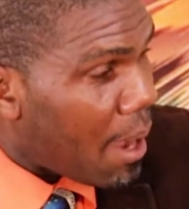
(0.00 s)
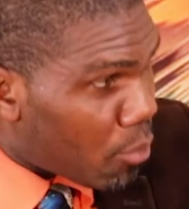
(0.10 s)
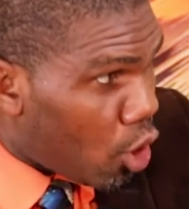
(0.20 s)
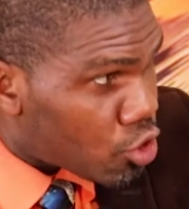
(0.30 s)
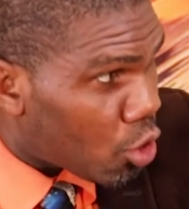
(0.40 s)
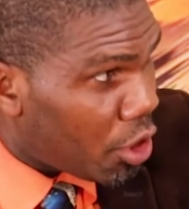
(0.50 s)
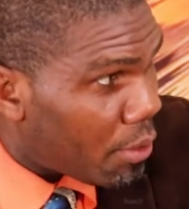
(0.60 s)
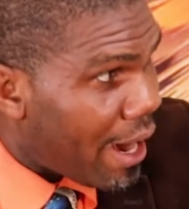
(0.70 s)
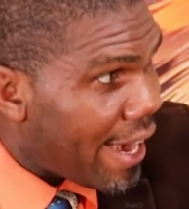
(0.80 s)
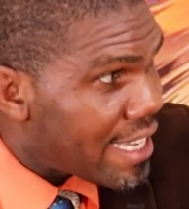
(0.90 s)
I'm also going to
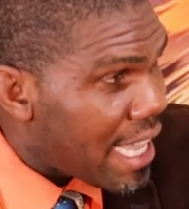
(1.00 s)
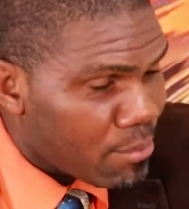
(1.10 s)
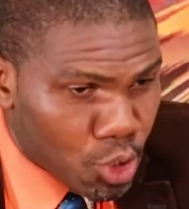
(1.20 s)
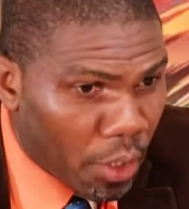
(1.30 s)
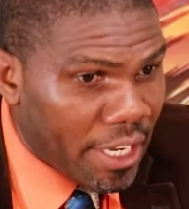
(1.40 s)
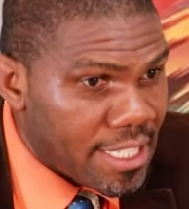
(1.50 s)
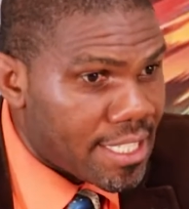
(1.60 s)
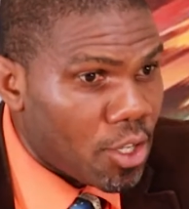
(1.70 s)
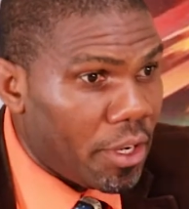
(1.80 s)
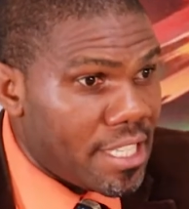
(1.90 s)
write exam. So
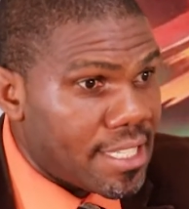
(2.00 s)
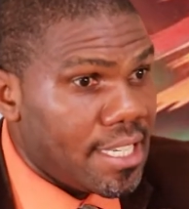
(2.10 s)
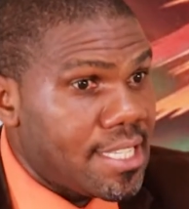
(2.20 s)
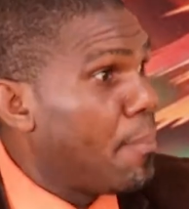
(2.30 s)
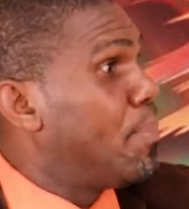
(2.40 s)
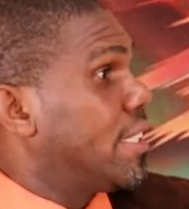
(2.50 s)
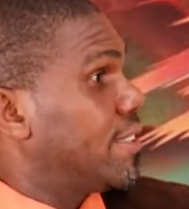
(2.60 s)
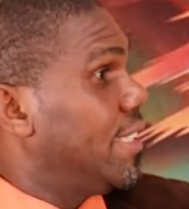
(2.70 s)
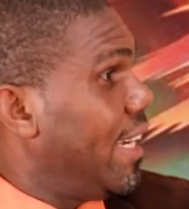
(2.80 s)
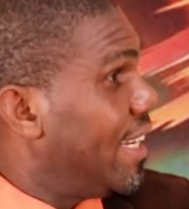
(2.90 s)
it's a big
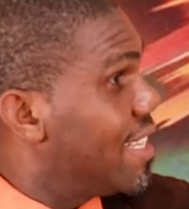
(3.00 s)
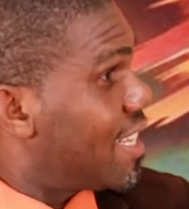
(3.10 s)
thing. It's